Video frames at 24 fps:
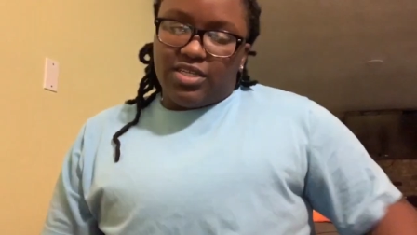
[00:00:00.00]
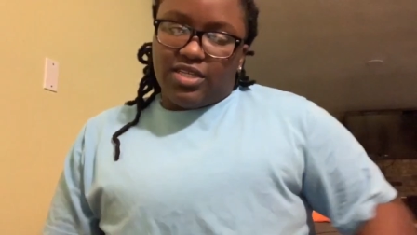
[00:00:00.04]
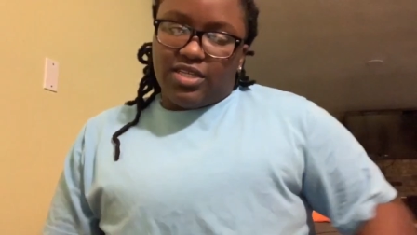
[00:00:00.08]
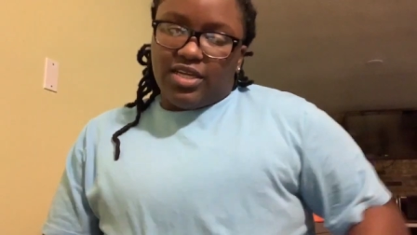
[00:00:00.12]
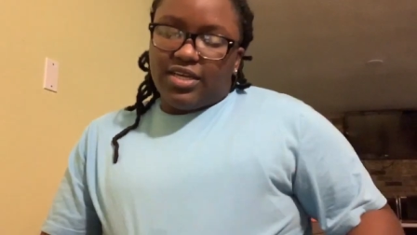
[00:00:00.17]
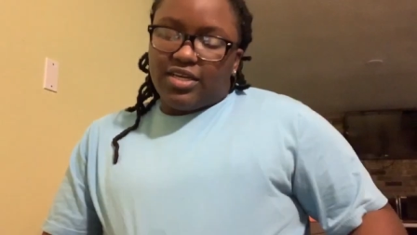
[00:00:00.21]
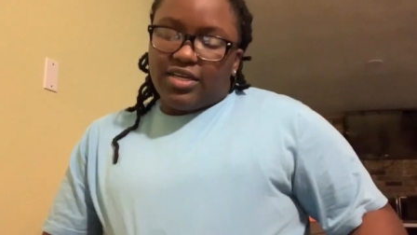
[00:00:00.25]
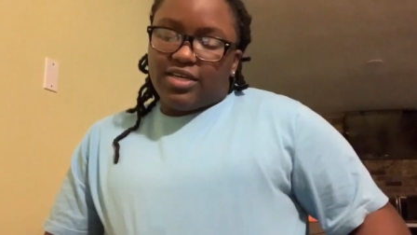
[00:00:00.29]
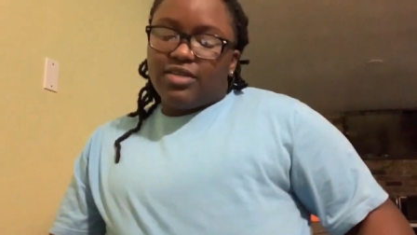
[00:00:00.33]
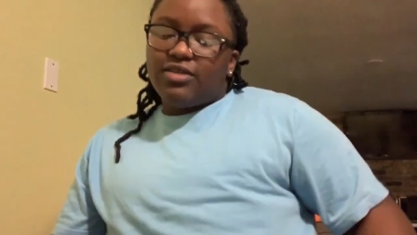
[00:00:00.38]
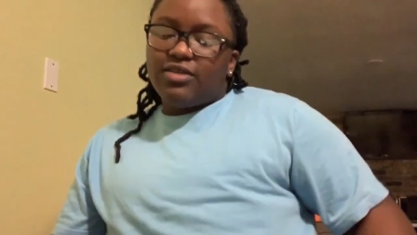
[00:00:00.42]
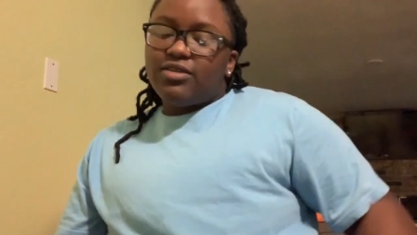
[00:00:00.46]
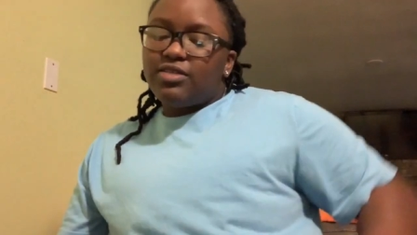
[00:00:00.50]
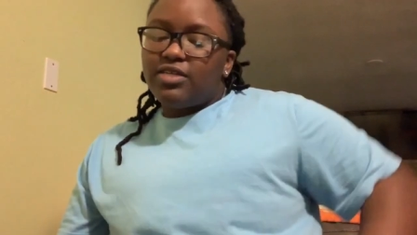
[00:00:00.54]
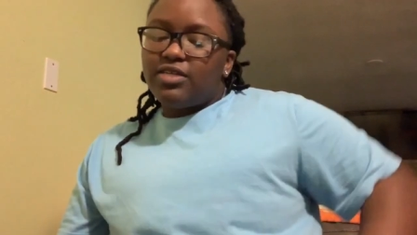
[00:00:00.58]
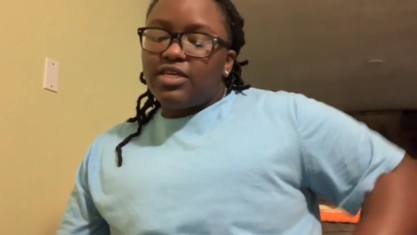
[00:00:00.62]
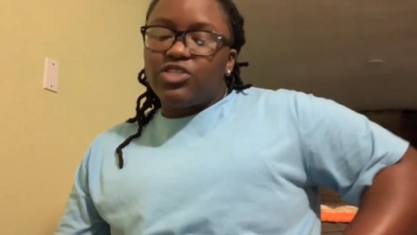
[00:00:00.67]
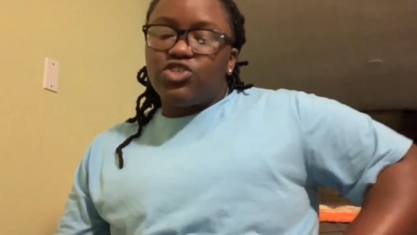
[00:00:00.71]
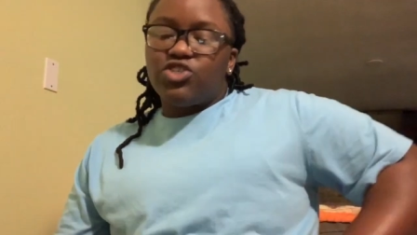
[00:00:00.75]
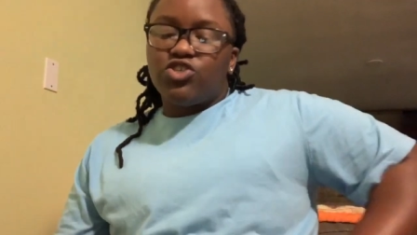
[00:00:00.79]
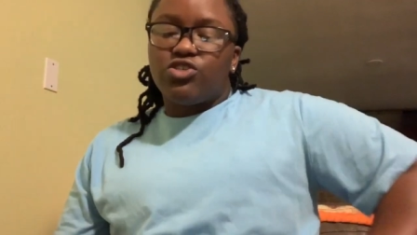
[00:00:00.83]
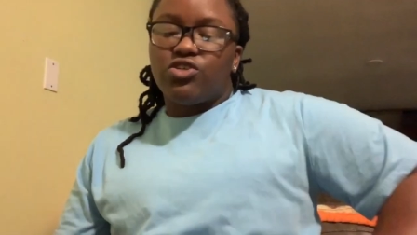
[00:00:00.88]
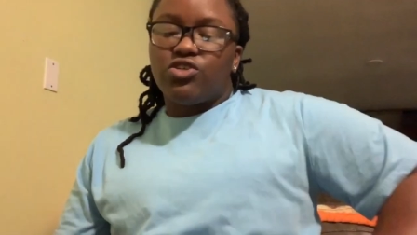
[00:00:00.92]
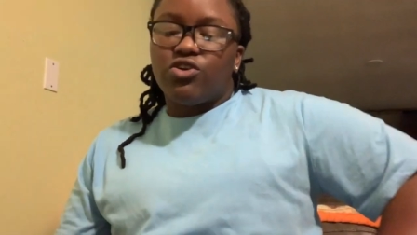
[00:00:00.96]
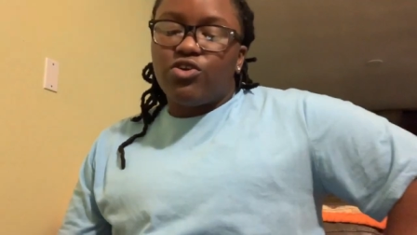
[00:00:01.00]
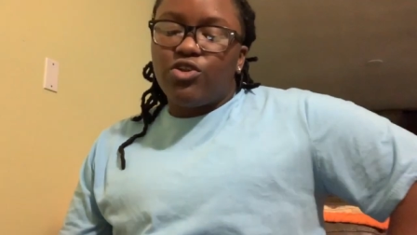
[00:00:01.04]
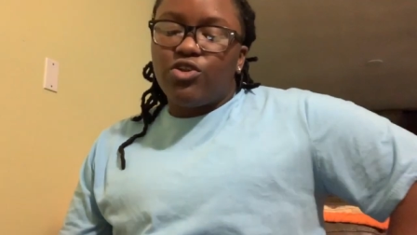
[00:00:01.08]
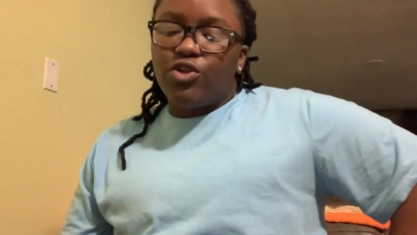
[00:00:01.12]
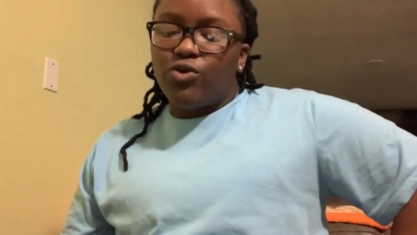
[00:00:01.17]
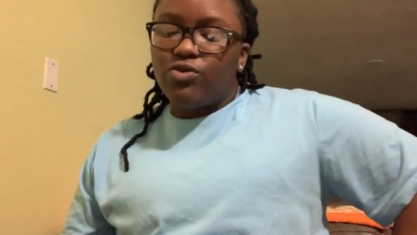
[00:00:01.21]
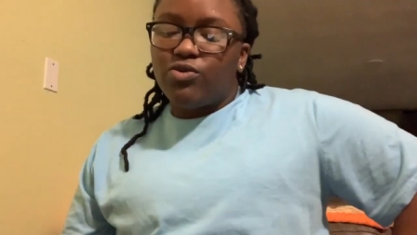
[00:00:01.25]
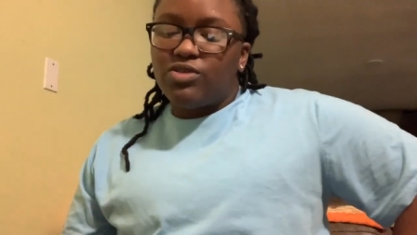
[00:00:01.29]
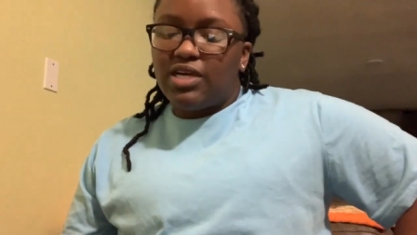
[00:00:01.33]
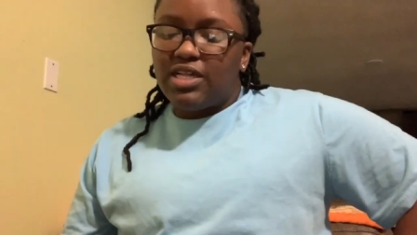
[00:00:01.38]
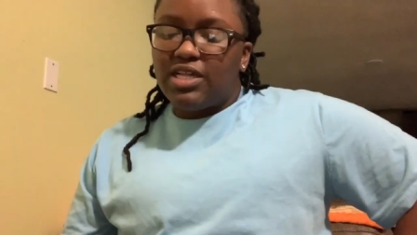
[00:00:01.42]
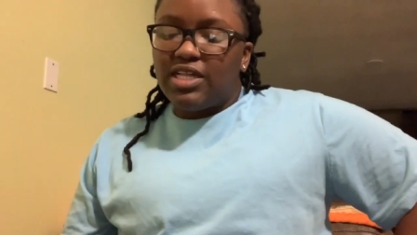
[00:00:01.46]
Like it's just certain
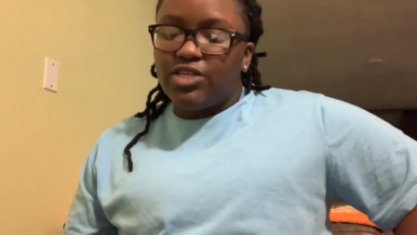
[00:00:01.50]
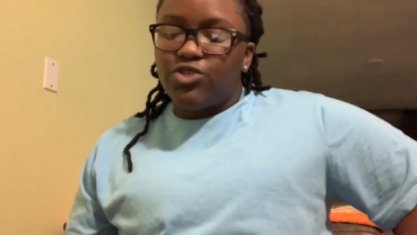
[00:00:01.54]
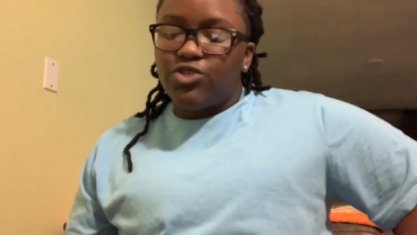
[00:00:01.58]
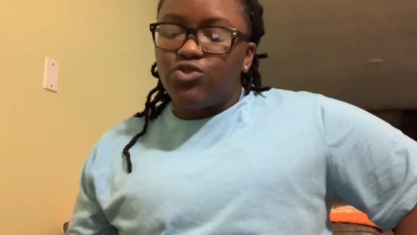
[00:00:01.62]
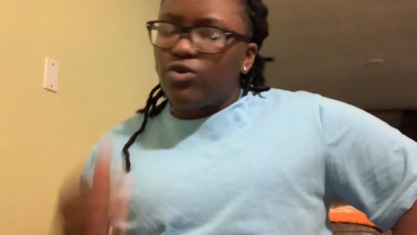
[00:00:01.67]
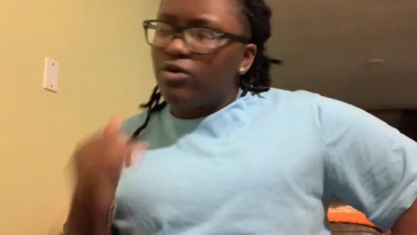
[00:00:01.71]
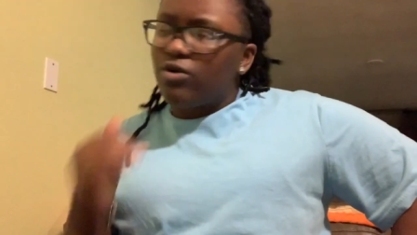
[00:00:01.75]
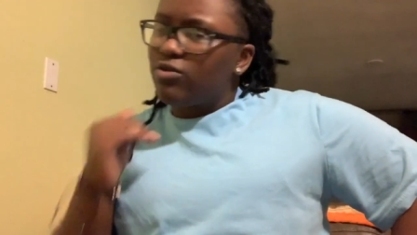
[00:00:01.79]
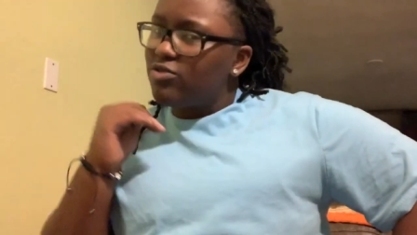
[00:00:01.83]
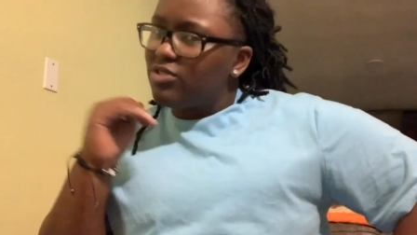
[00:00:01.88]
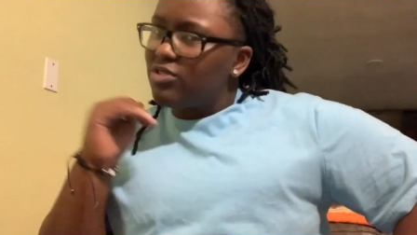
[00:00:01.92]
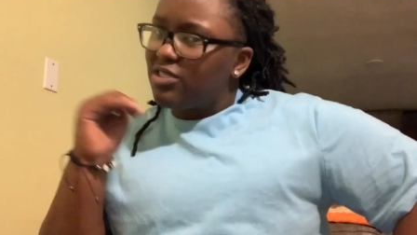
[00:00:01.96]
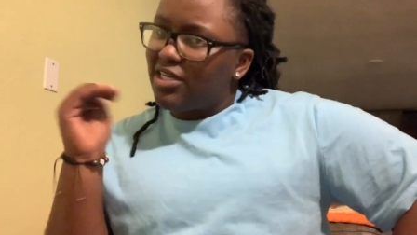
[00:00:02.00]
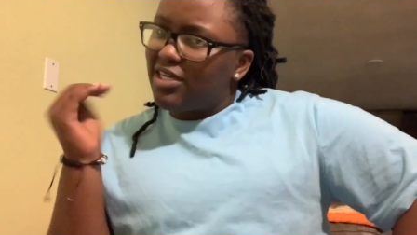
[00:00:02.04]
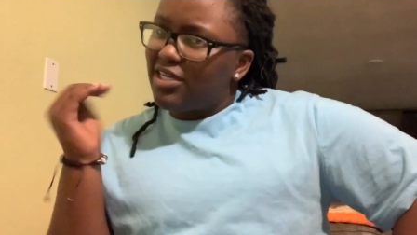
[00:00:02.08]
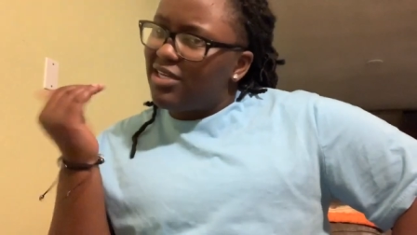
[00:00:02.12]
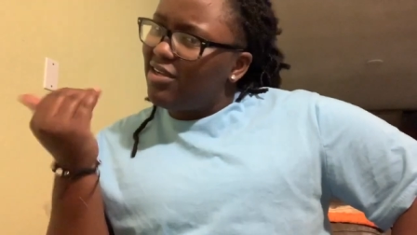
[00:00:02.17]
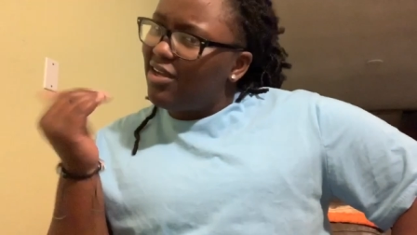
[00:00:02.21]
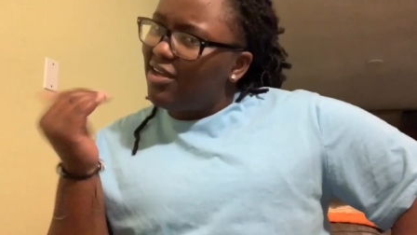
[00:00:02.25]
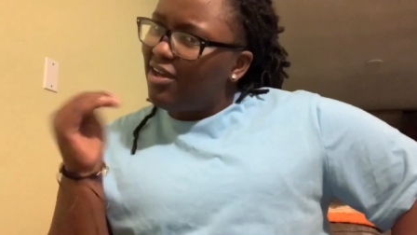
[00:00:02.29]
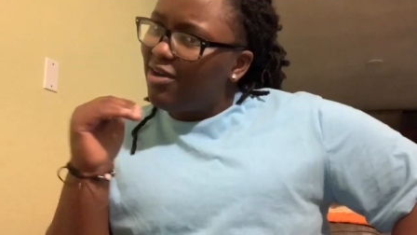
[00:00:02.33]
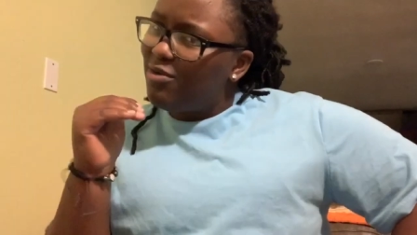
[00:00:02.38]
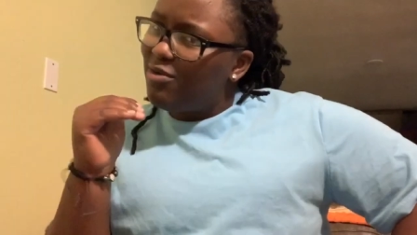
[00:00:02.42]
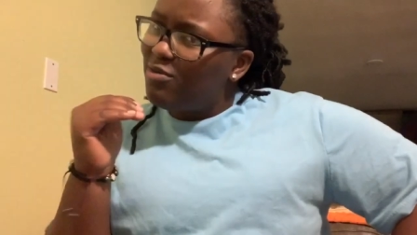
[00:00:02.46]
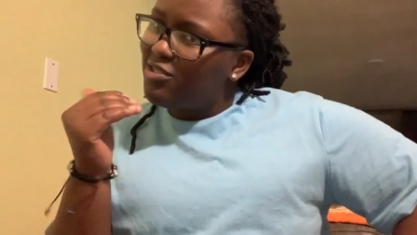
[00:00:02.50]
notes I like struggle to hit now,